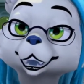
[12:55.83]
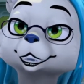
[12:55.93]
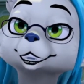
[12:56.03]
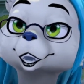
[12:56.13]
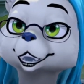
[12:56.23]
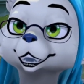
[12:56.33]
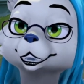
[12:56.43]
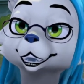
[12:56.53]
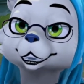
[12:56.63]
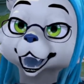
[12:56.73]
shooters
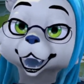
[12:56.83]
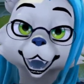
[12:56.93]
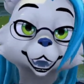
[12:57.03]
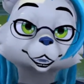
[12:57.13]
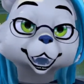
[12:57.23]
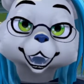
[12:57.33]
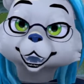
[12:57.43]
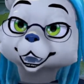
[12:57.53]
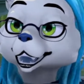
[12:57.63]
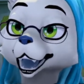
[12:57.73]
and fucking drug
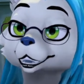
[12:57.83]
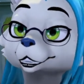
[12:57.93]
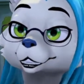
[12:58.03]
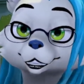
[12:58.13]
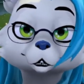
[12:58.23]
dealers.